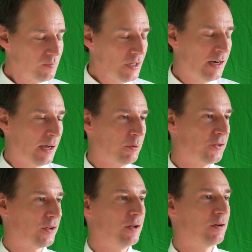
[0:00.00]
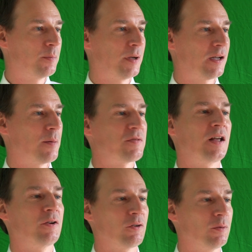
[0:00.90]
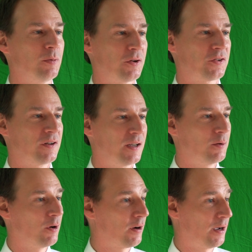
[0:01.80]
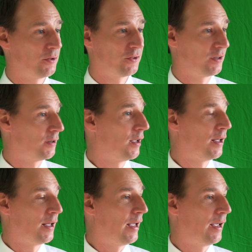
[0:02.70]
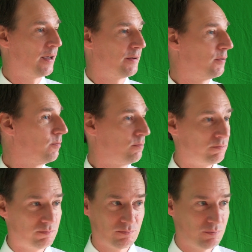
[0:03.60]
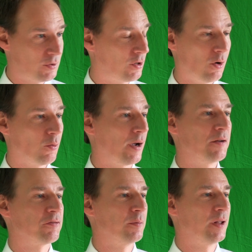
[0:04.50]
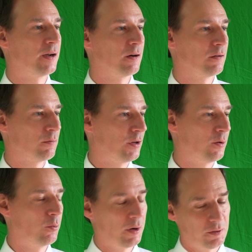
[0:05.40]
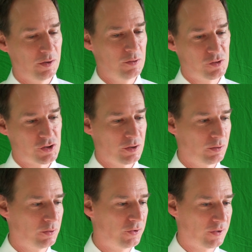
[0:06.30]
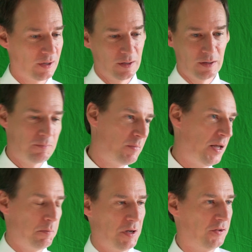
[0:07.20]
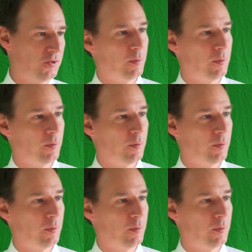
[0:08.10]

And I would say you could pick up 10-year-old books on data warehousing and go right from there. You know, whether you chose Inman's